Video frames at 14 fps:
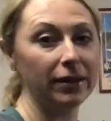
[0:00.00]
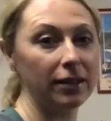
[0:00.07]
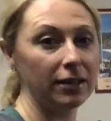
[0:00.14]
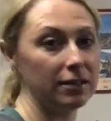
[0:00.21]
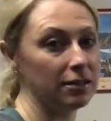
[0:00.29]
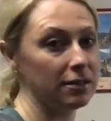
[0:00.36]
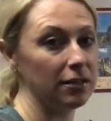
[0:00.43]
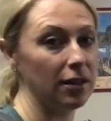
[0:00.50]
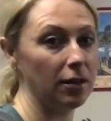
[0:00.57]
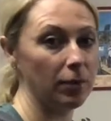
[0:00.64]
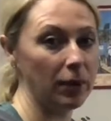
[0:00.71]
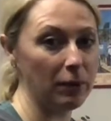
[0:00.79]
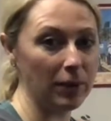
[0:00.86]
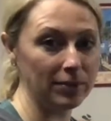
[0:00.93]
us on
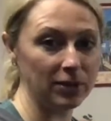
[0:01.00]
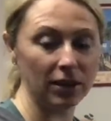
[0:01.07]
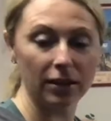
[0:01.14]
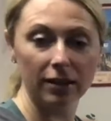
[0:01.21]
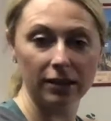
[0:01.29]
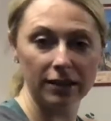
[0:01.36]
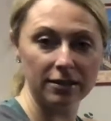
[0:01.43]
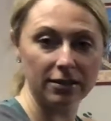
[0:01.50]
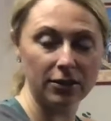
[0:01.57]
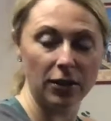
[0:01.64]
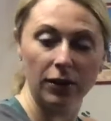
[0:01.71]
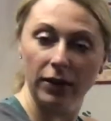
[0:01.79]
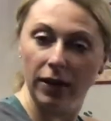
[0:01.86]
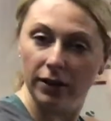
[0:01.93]
my website, Alyssa
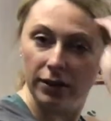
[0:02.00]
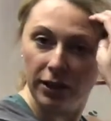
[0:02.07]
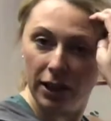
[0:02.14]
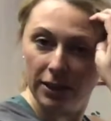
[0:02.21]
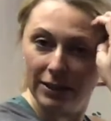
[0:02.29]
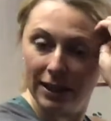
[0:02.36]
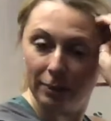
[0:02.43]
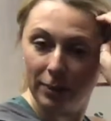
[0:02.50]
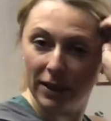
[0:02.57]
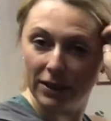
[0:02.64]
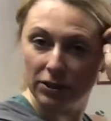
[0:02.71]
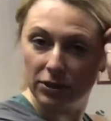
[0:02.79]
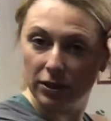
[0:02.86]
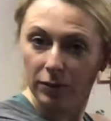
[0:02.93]
Yoga, on the contact
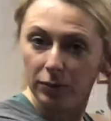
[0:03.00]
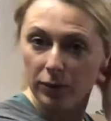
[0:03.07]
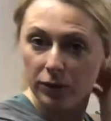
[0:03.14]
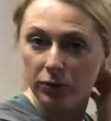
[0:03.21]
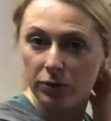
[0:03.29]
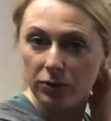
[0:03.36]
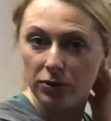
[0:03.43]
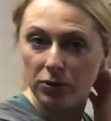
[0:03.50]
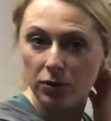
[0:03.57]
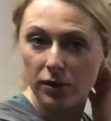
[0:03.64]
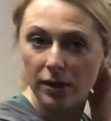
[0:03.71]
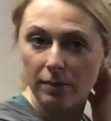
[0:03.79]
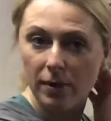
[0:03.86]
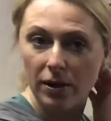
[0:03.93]
page, and we'll do a
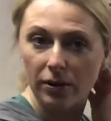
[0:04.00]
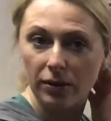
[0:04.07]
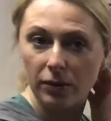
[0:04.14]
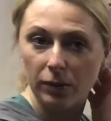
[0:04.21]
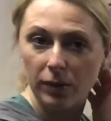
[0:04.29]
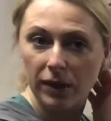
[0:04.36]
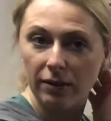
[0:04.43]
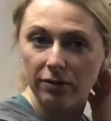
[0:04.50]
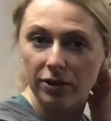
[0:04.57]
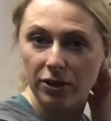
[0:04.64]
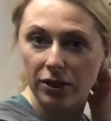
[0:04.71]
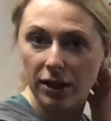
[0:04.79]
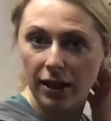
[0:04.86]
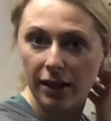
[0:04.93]
story about whatever
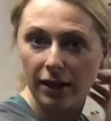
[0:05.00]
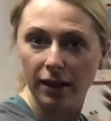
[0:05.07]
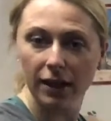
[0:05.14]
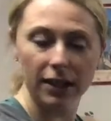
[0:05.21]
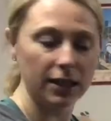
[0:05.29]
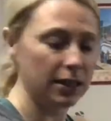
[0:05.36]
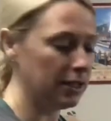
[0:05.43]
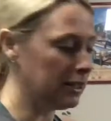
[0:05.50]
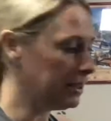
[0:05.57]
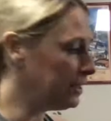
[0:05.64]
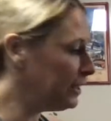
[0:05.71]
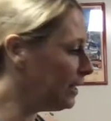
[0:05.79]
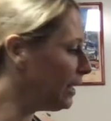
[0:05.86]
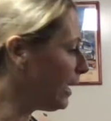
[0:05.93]
you like.
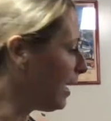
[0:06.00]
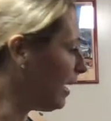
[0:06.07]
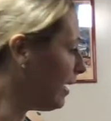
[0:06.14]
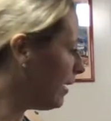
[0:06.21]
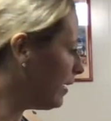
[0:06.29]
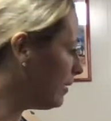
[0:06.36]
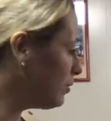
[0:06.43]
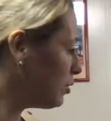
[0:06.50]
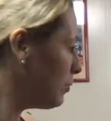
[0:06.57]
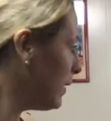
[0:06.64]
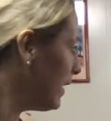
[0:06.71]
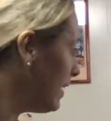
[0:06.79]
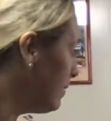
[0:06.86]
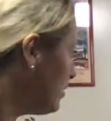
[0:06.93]
Um, so
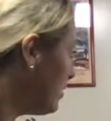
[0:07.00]
my name's